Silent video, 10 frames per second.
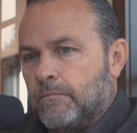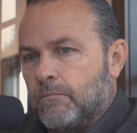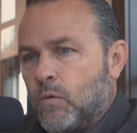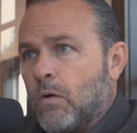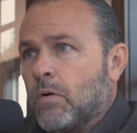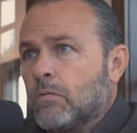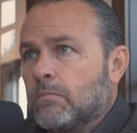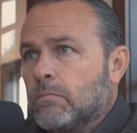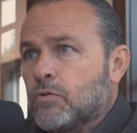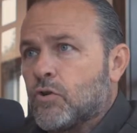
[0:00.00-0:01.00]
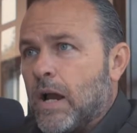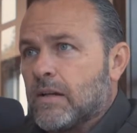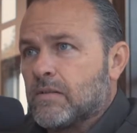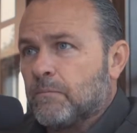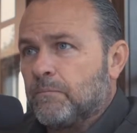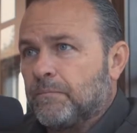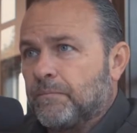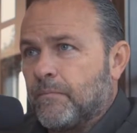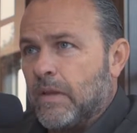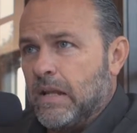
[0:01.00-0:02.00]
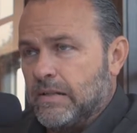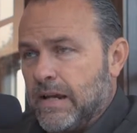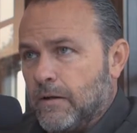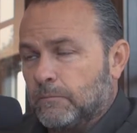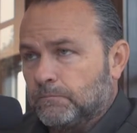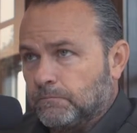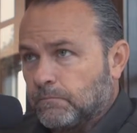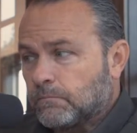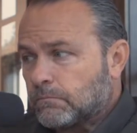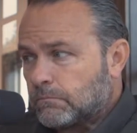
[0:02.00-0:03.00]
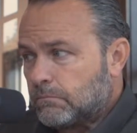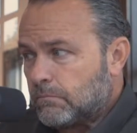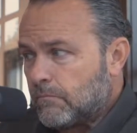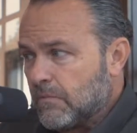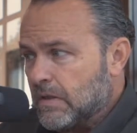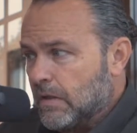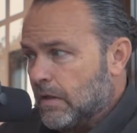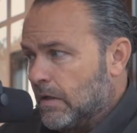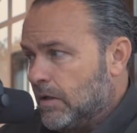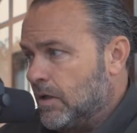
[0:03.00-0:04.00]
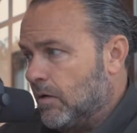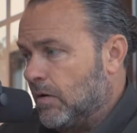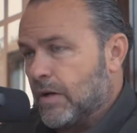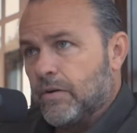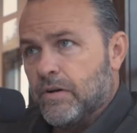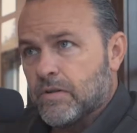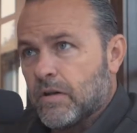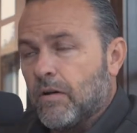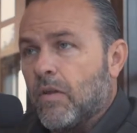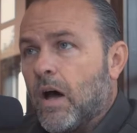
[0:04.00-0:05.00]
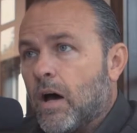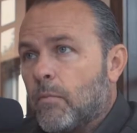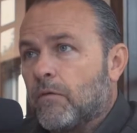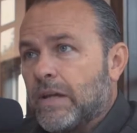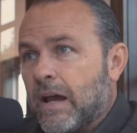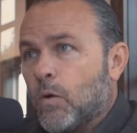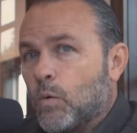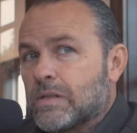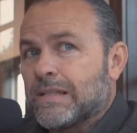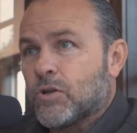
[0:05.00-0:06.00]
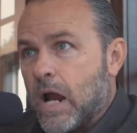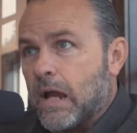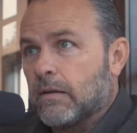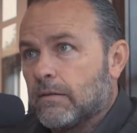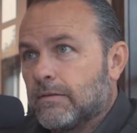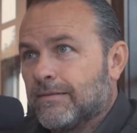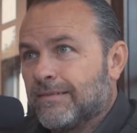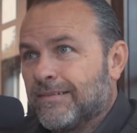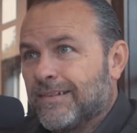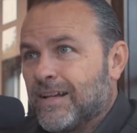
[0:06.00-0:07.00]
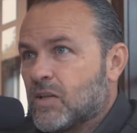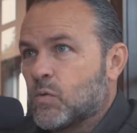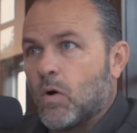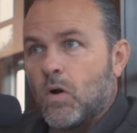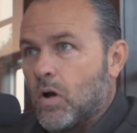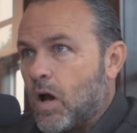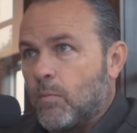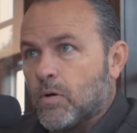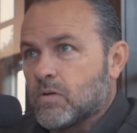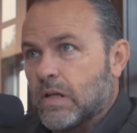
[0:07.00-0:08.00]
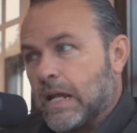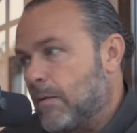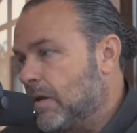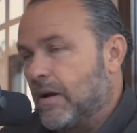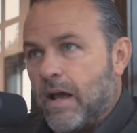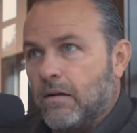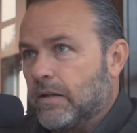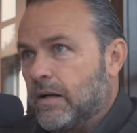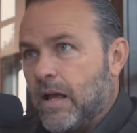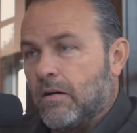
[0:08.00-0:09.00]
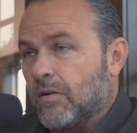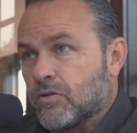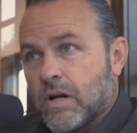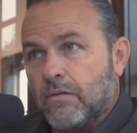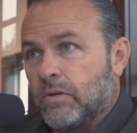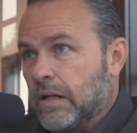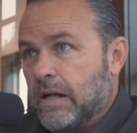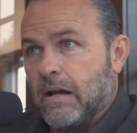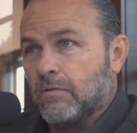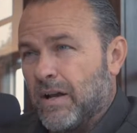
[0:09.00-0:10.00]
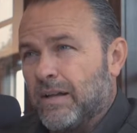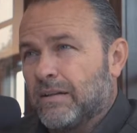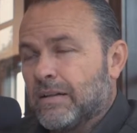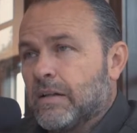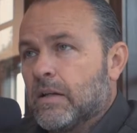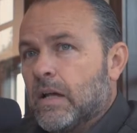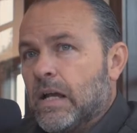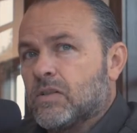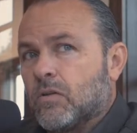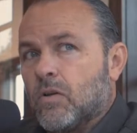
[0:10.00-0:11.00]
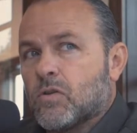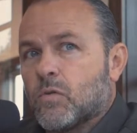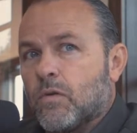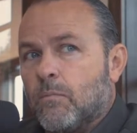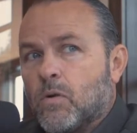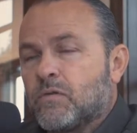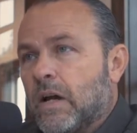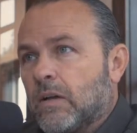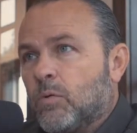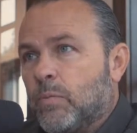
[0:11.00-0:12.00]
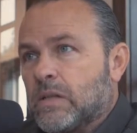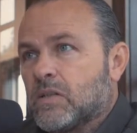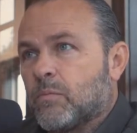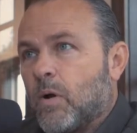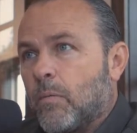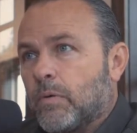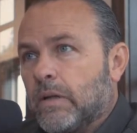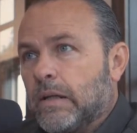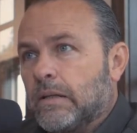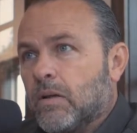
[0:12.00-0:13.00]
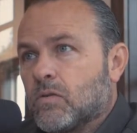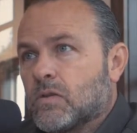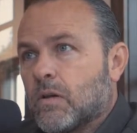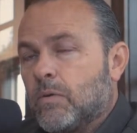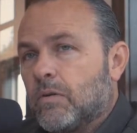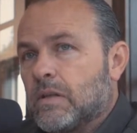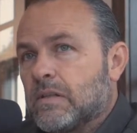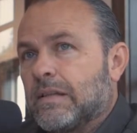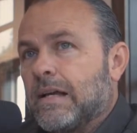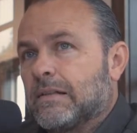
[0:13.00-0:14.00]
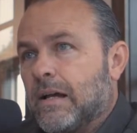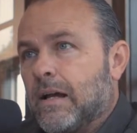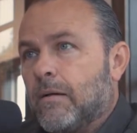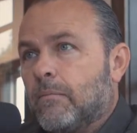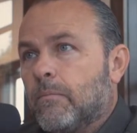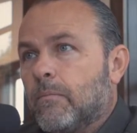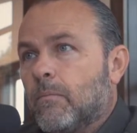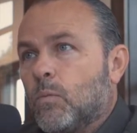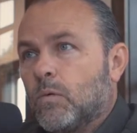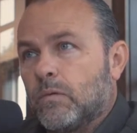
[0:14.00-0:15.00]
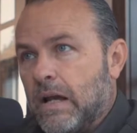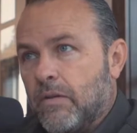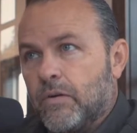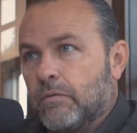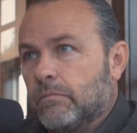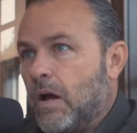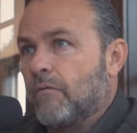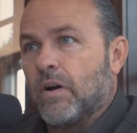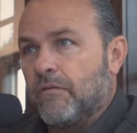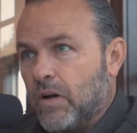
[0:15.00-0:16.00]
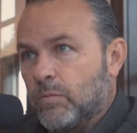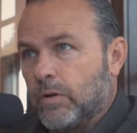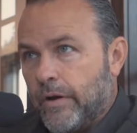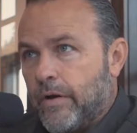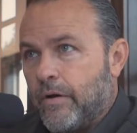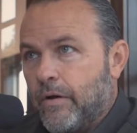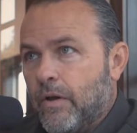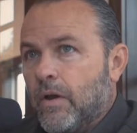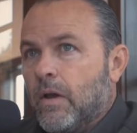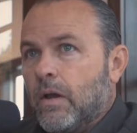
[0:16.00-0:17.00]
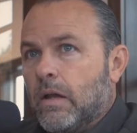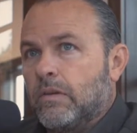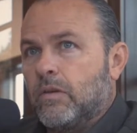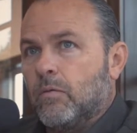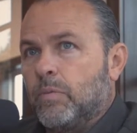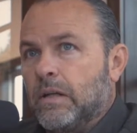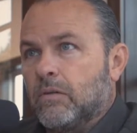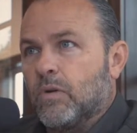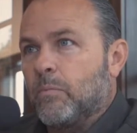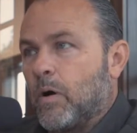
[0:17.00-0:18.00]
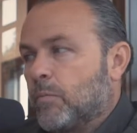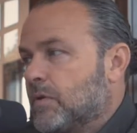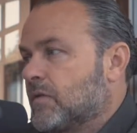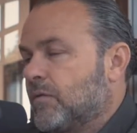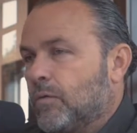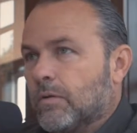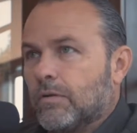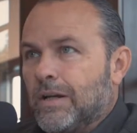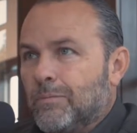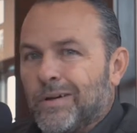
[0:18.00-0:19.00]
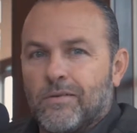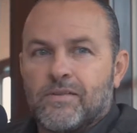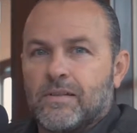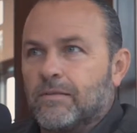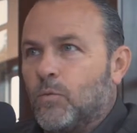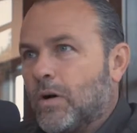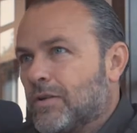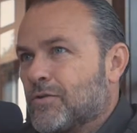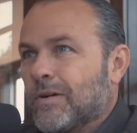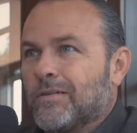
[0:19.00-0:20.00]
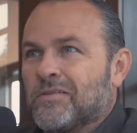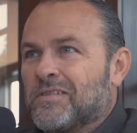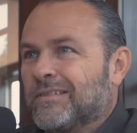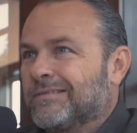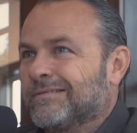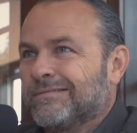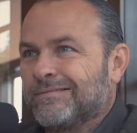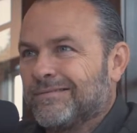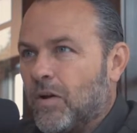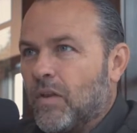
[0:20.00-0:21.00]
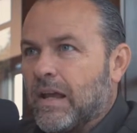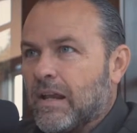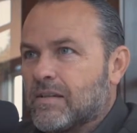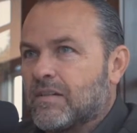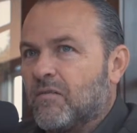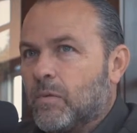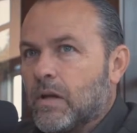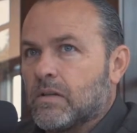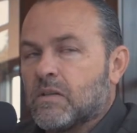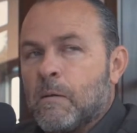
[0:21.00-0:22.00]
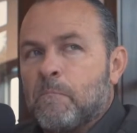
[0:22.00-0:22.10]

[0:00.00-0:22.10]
railroad tracks in a town. 100 years ago, the hub of town was the track. It's where all commerce came in and out, all travel in and out, right? And so those were the most valuable pieces of property in those communities at that time. Well, now they're not very valuable at all. They're being repurposed for green belts and walking trails and all that kind of stuff because